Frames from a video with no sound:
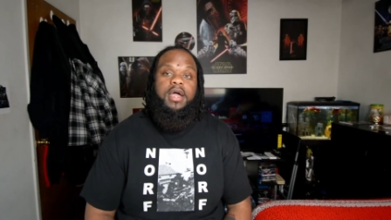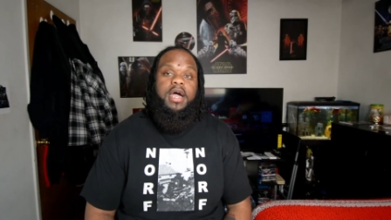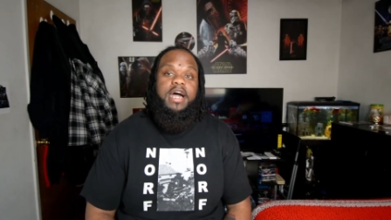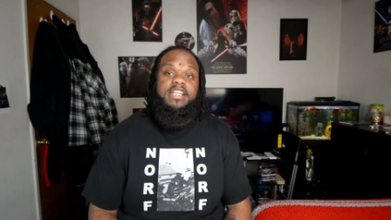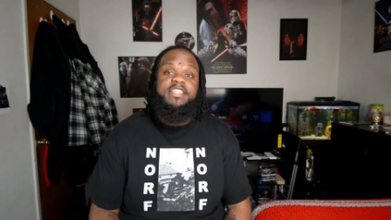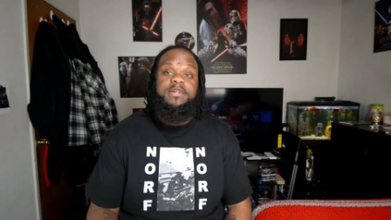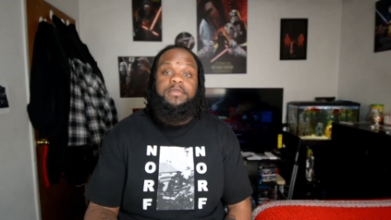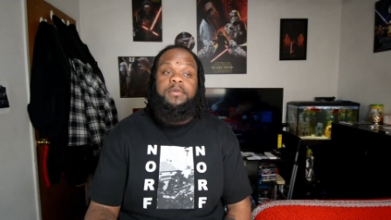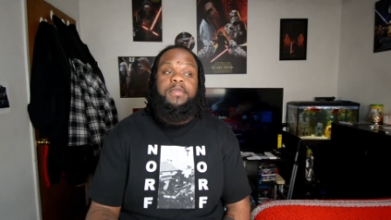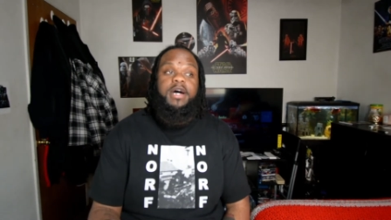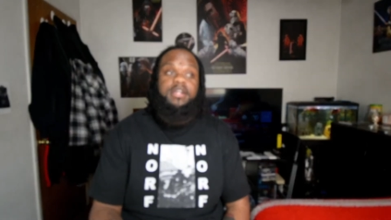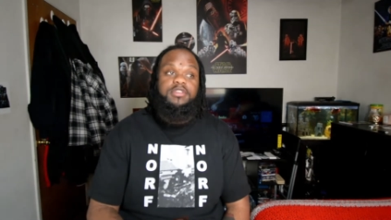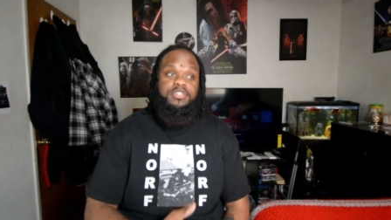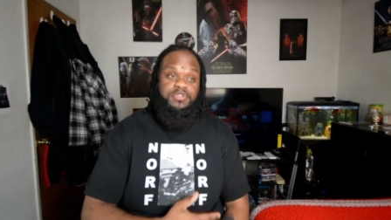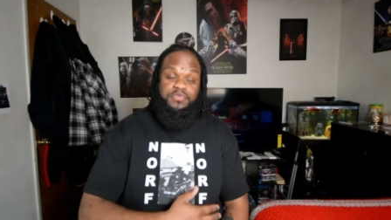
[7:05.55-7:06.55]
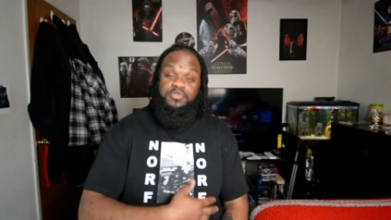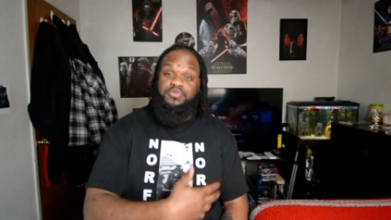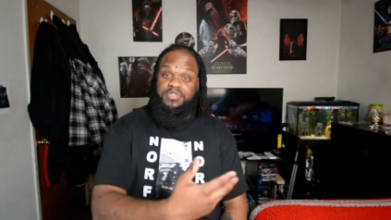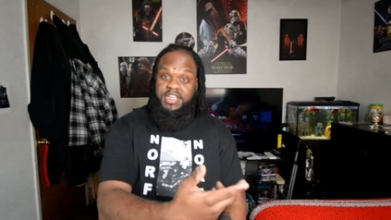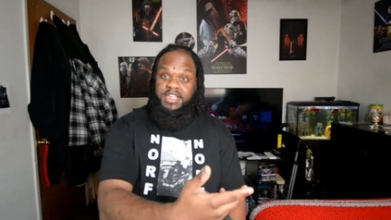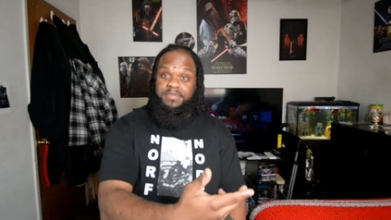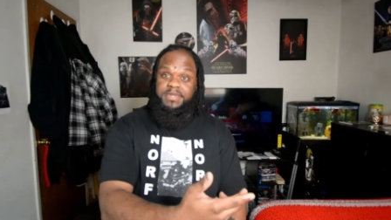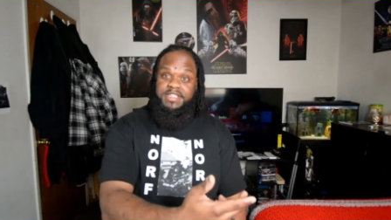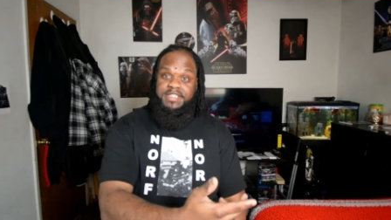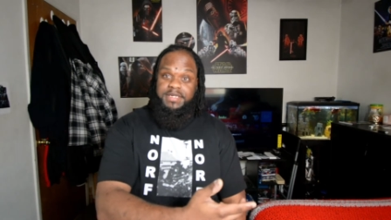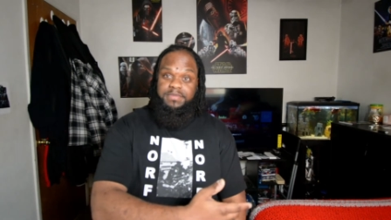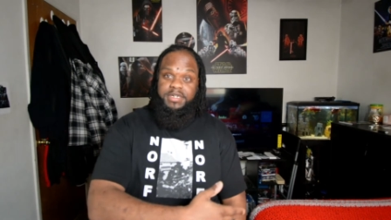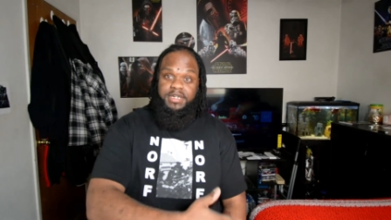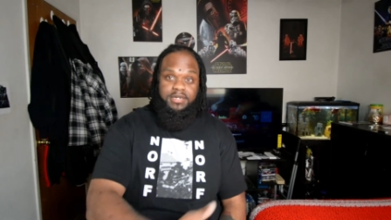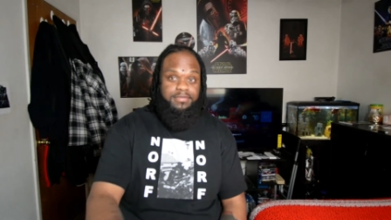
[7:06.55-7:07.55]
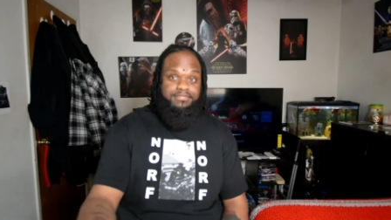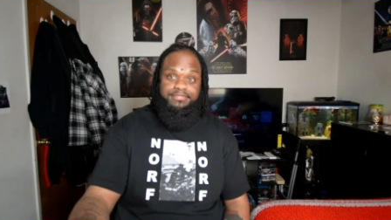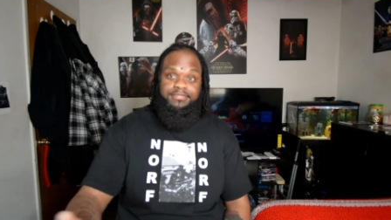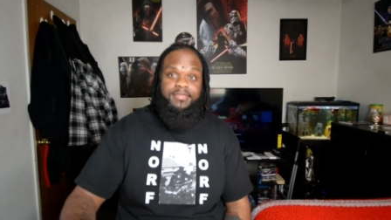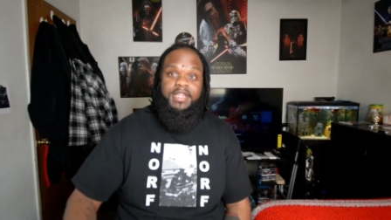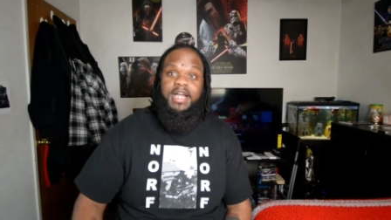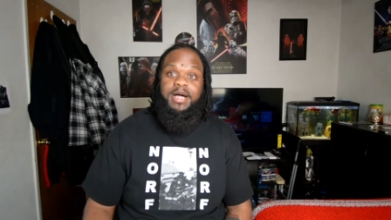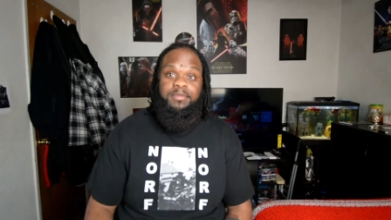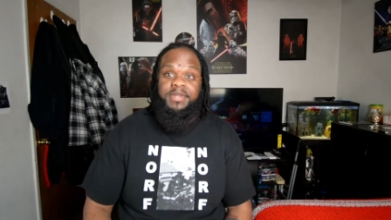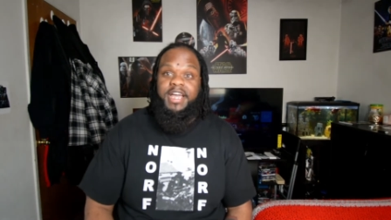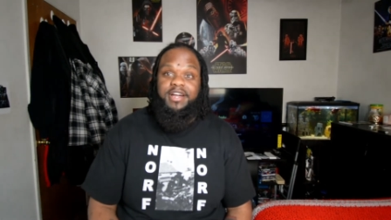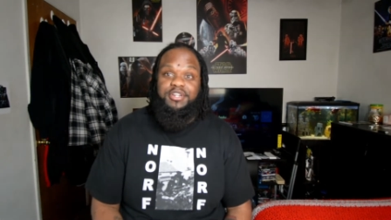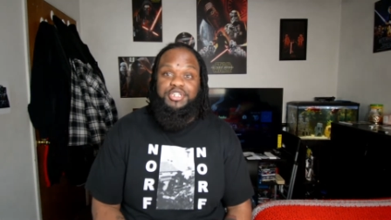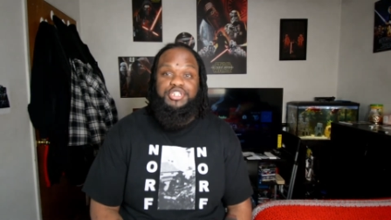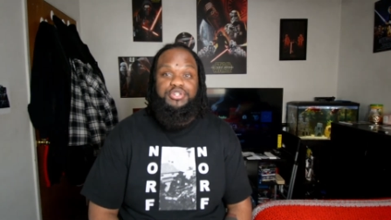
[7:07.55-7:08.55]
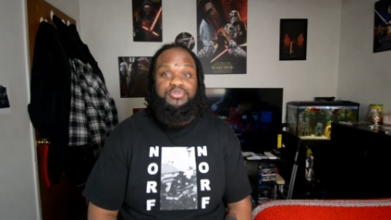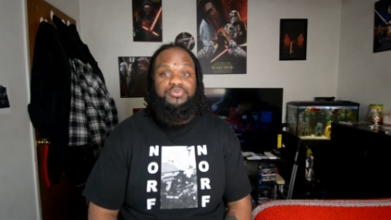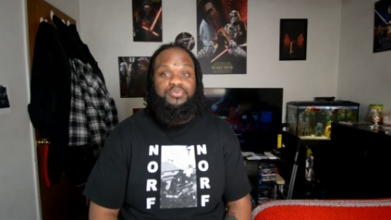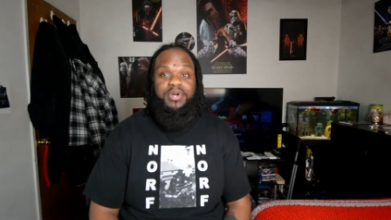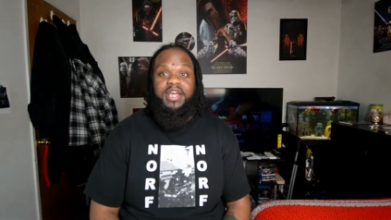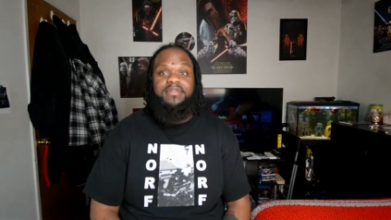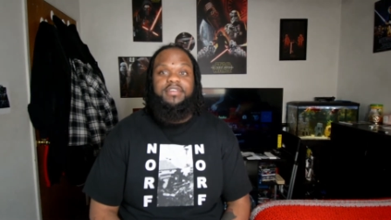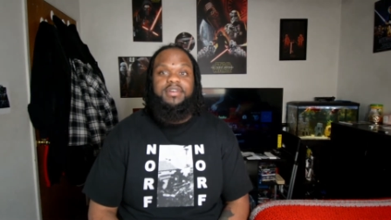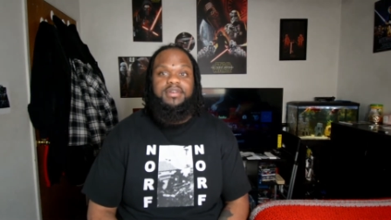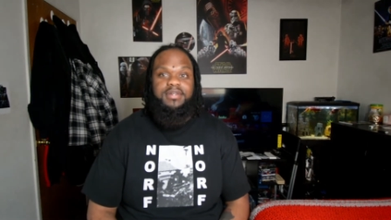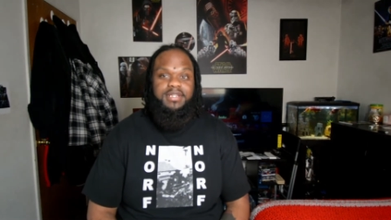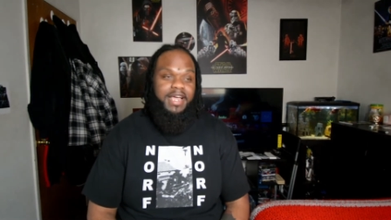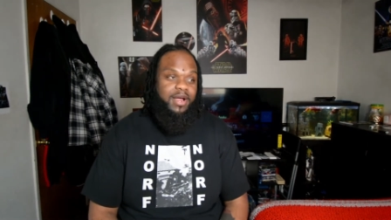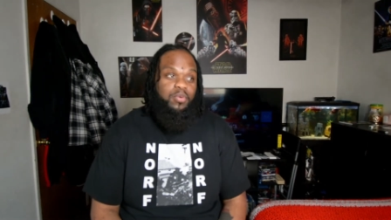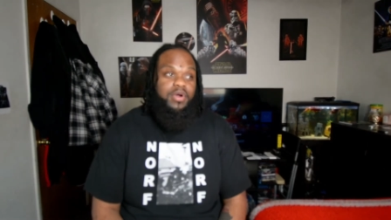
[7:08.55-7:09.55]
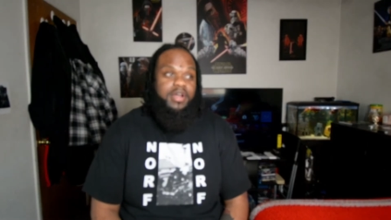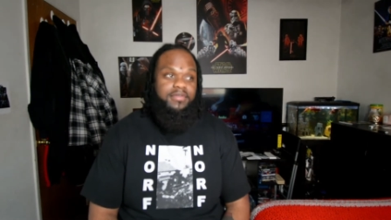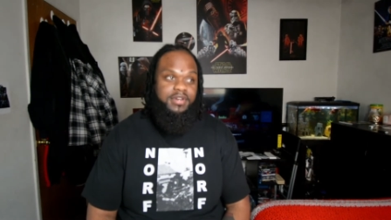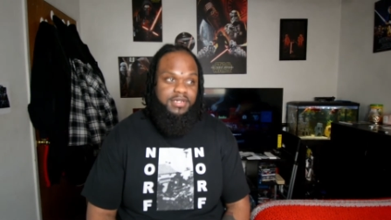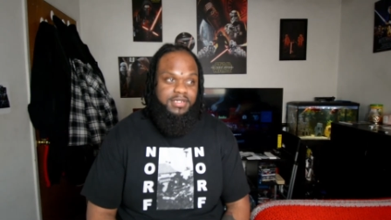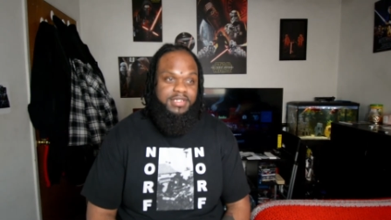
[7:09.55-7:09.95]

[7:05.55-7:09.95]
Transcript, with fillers: I tell my models, if you take me somewhere, I'm down to shoot, whatever, like wherever.